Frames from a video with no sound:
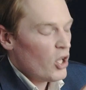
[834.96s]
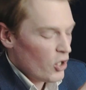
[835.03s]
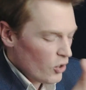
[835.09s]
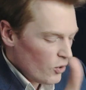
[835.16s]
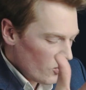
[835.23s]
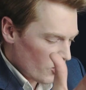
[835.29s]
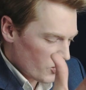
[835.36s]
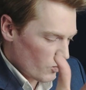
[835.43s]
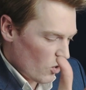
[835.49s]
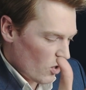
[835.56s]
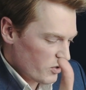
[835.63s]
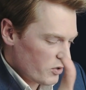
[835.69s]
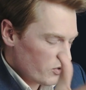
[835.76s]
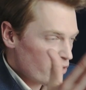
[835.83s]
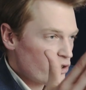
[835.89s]
who knows
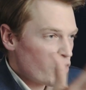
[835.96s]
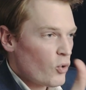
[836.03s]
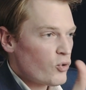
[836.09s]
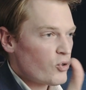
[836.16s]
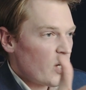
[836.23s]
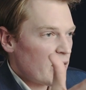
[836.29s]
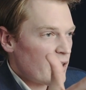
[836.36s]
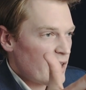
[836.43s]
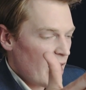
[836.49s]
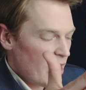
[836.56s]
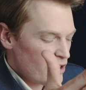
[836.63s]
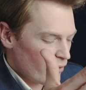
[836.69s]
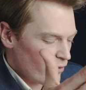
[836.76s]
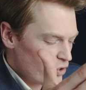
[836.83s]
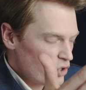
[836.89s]
what. Children under the
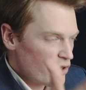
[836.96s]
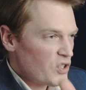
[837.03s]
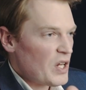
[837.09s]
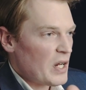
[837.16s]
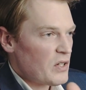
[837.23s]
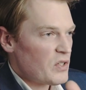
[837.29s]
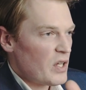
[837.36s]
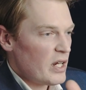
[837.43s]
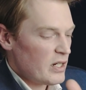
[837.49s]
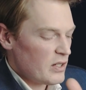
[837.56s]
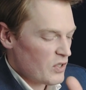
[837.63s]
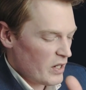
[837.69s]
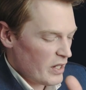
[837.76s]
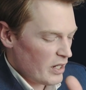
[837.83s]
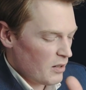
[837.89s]
age of 16
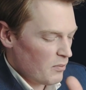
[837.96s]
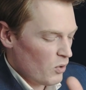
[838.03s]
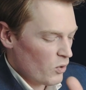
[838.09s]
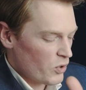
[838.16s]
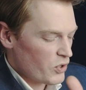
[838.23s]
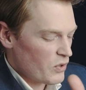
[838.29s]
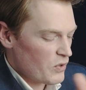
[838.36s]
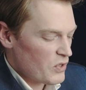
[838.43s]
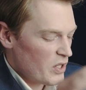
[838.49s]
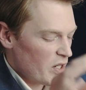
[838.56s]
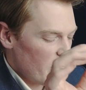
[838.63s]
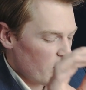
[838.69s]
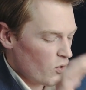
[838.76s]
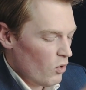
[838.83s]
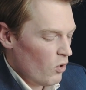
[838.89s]
seeking abortions.
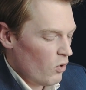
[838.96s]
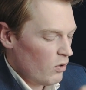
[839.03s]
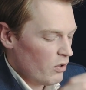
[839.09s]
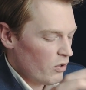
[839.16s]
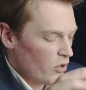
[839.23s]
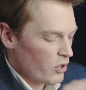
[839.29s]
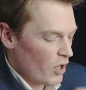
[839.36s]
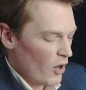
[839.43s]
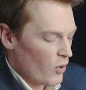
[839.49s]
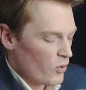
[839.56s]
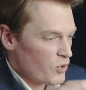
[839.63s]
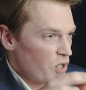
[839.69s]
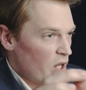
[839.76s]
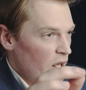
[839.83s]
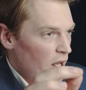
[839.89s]
It all
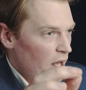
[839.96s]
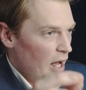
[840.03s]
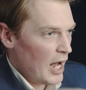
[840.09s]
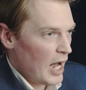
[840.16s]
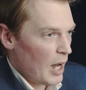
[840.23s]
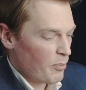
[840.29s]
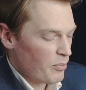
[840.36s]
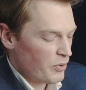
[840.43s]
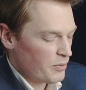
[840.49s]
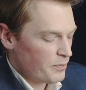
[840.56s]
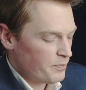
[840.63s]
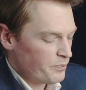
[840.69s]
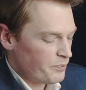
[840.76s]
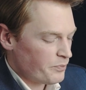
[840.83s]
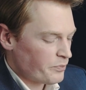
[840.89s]
goes up.
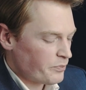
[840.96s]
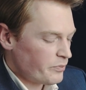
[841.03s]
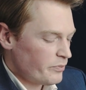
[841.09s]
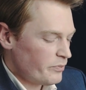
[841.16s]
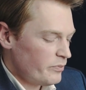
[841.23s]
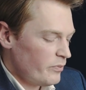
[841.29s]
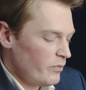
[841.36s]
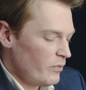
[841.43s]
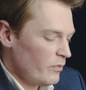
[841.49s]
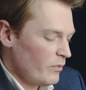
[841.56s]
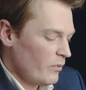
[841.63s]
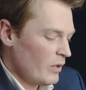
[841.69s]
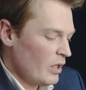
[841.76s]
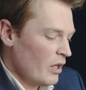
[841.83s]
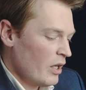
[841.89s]

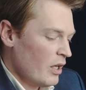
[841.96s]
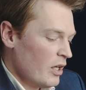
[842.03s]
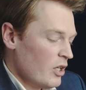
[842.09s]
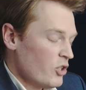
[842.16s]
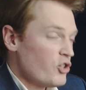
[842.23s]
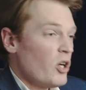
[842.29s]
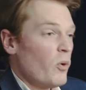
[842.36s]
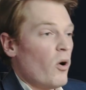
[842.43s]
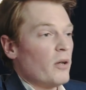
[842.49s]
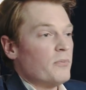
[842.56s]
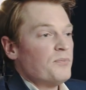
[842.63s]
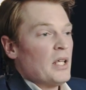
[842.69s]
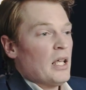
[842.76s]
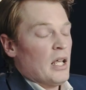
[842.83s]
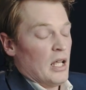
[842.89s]
Do you know what?
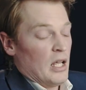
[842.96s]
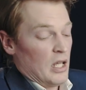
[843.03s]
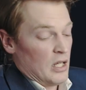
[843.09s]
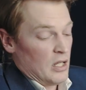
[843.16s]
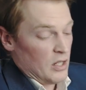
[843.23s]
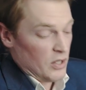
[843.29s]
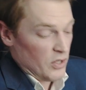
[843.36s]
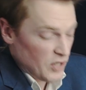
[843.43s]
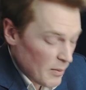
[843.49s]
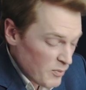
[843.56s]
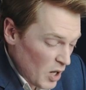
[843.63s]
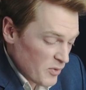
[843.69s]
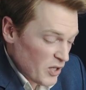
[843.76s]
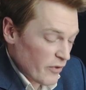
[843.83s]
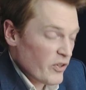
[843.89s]

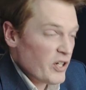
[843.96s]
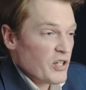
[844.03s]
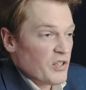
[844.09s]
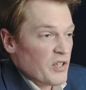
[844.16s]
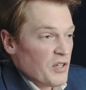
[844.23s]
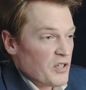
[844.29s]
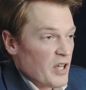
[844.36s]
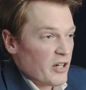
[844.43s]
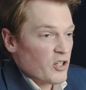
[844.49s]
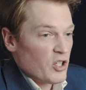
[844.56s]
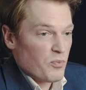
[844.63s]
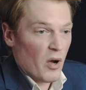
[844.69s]
Sometimes I finish these sections